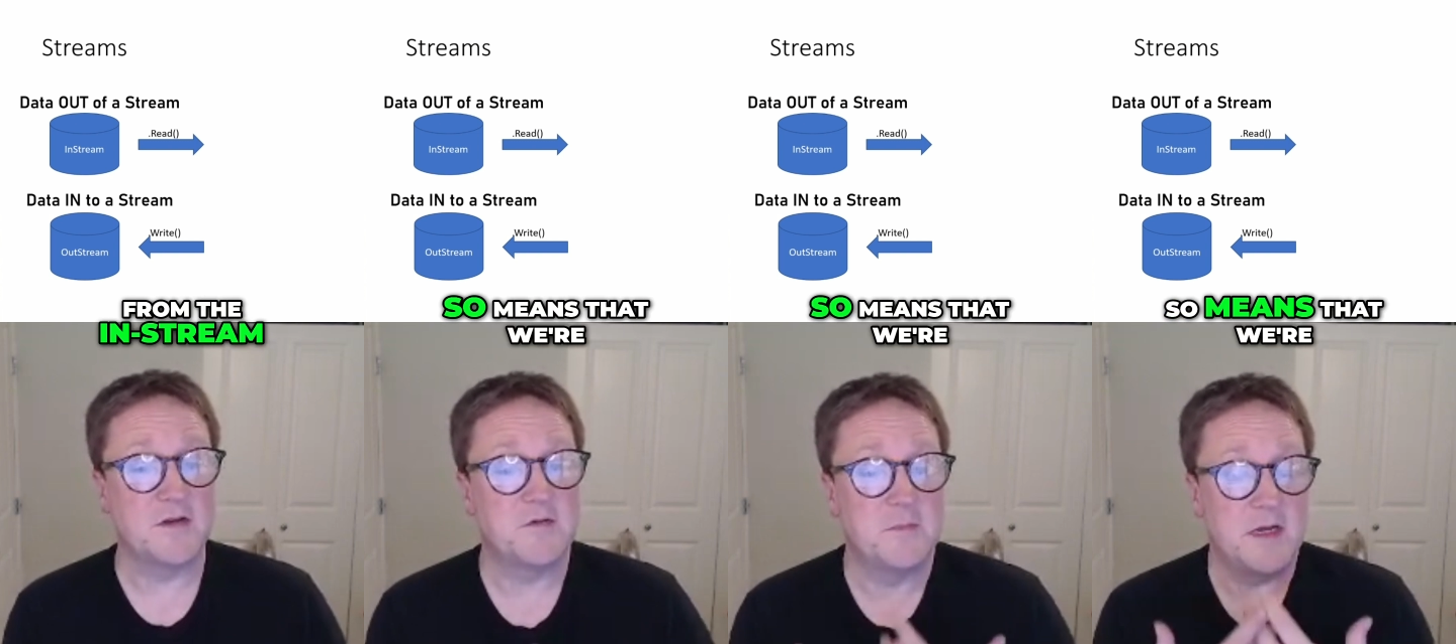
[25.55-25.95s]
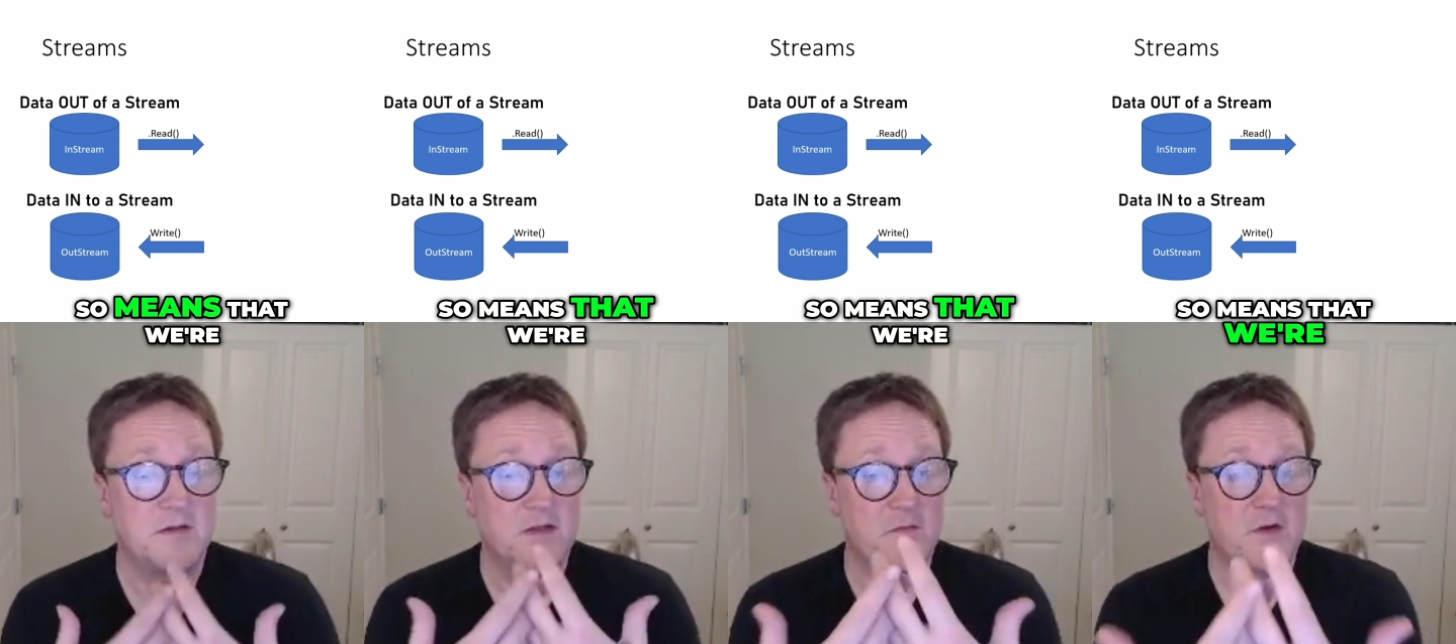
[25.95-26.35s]
so
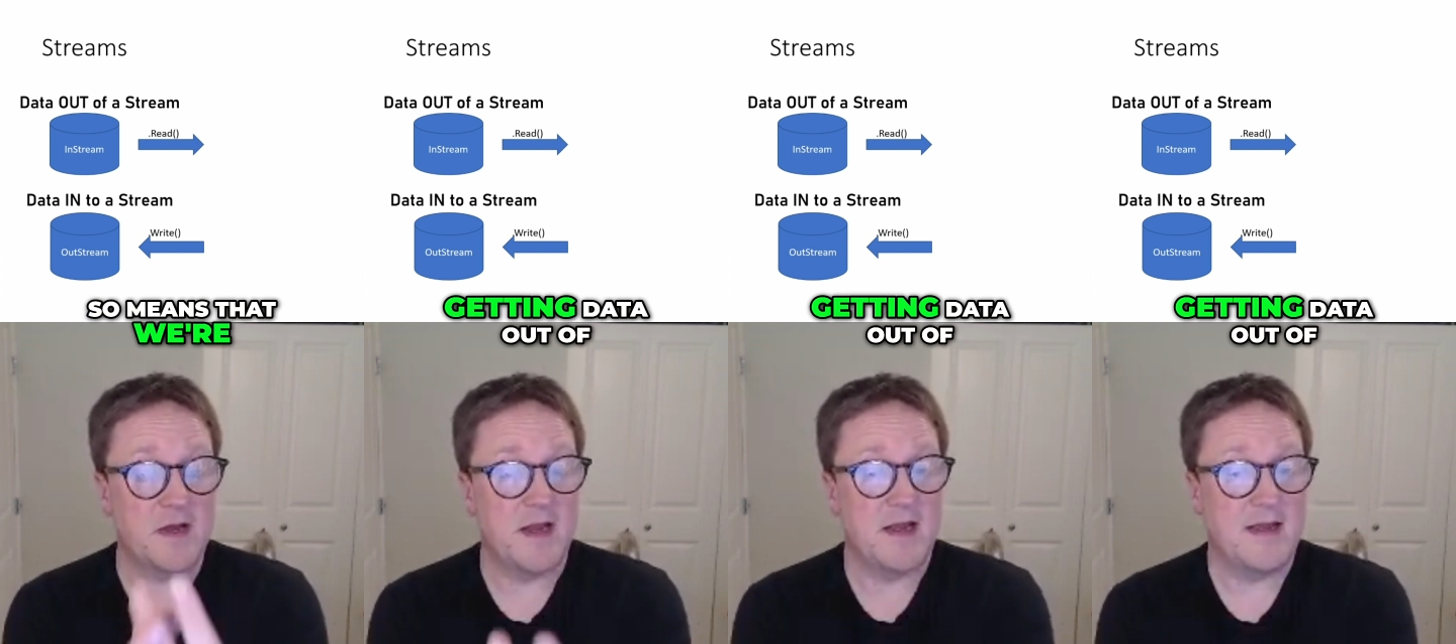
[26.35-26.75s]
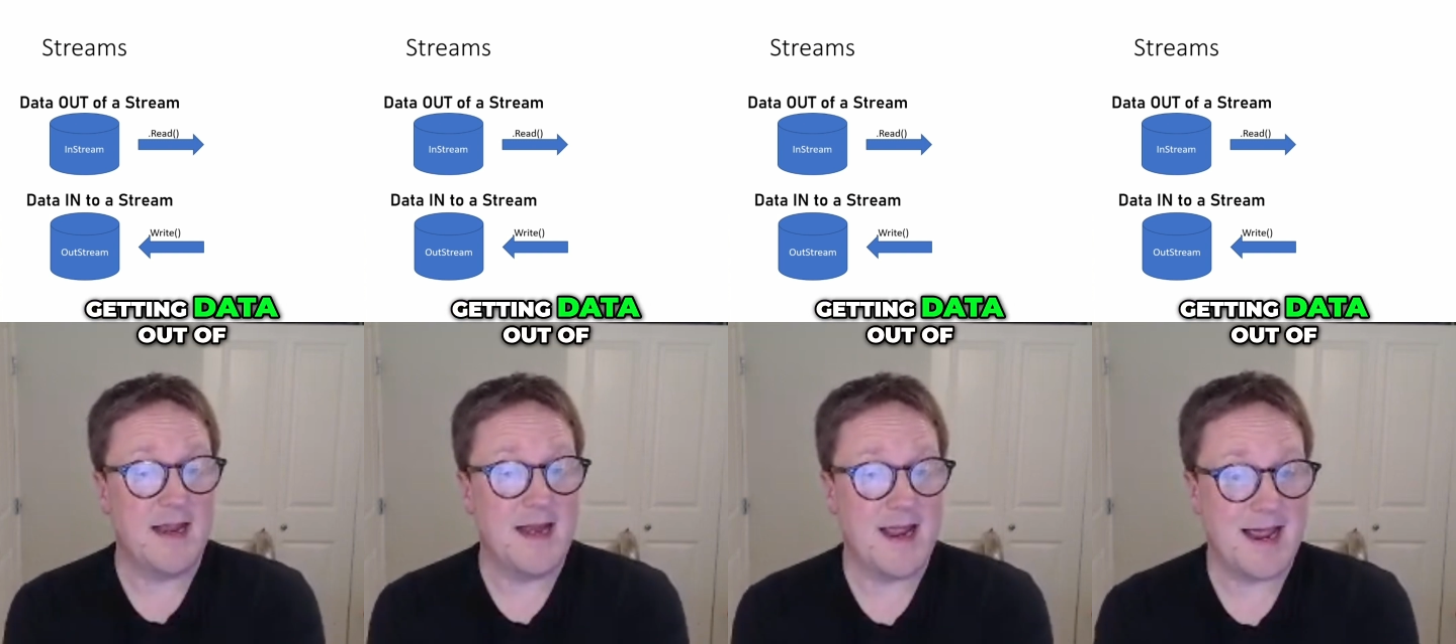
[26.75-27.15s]
means that we're getting
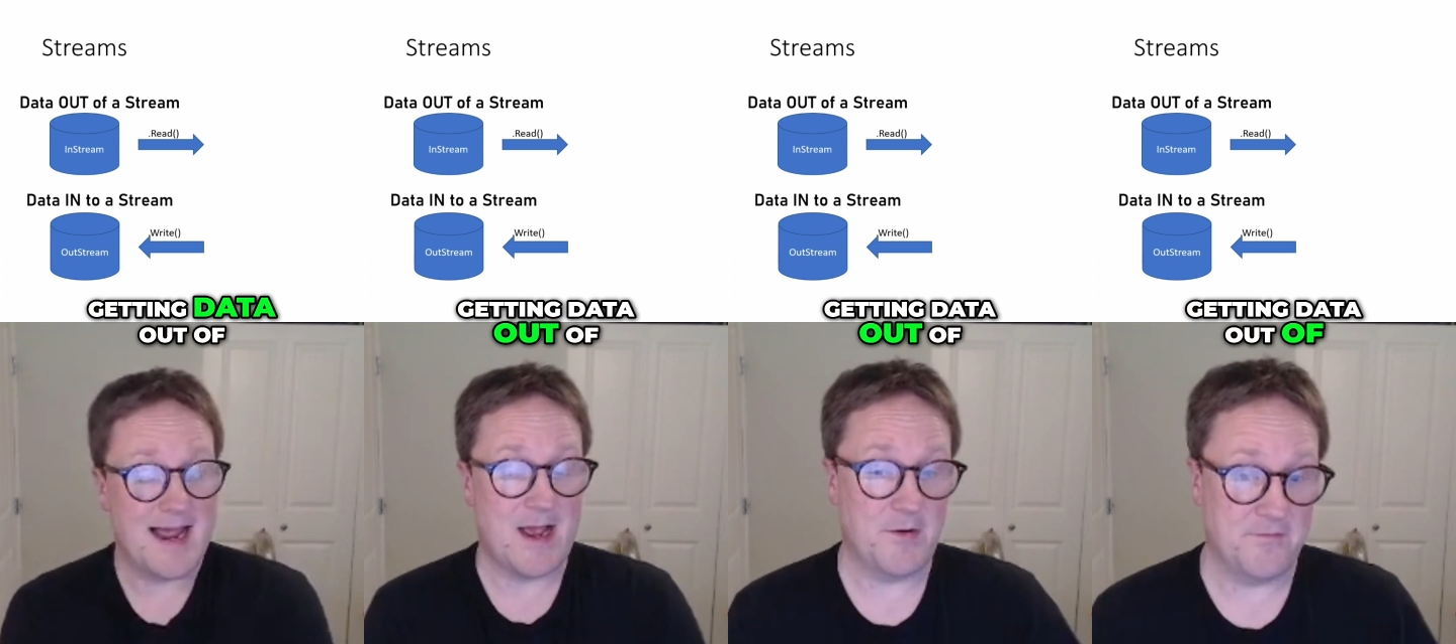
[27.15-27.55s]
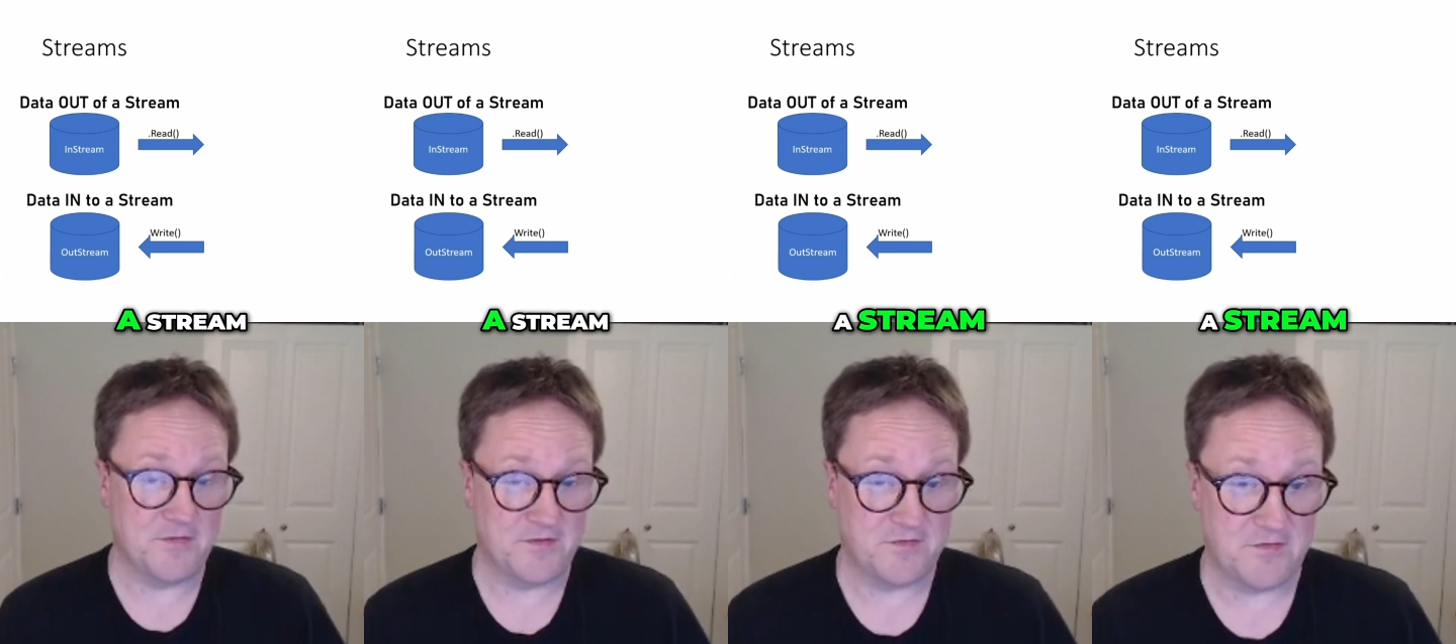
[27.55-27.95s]
data out of
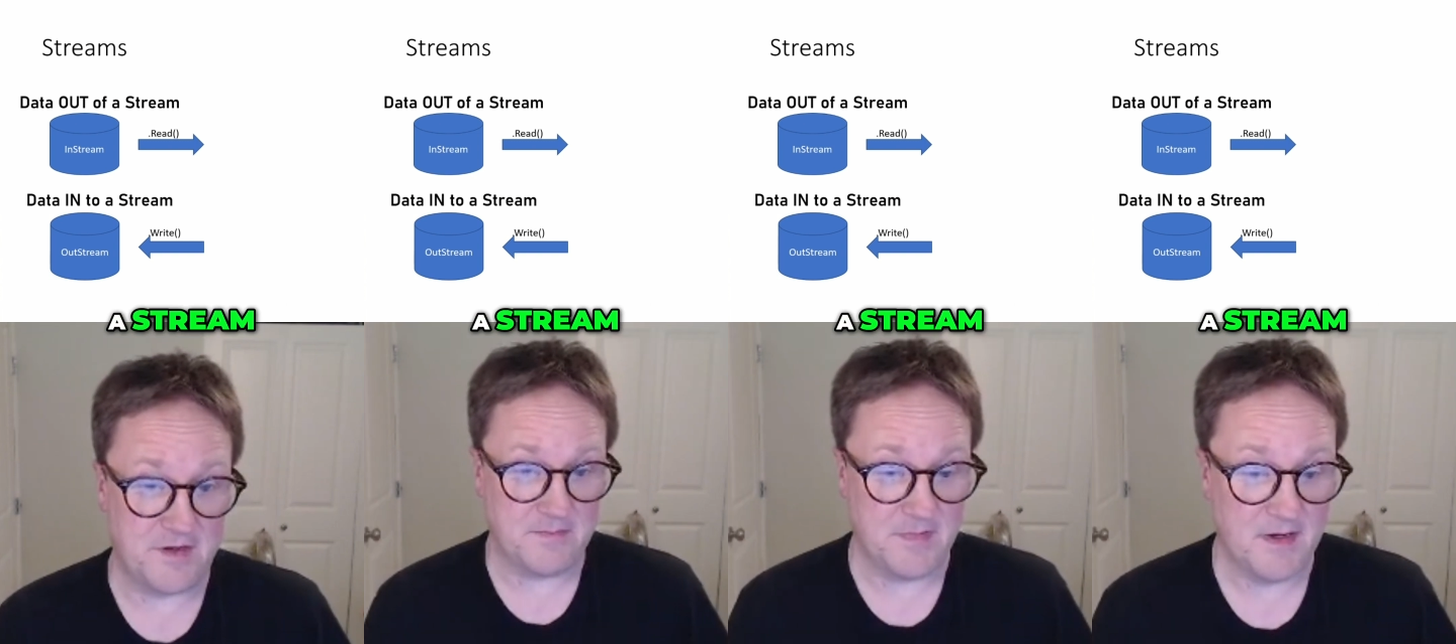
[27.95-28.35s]
a stream.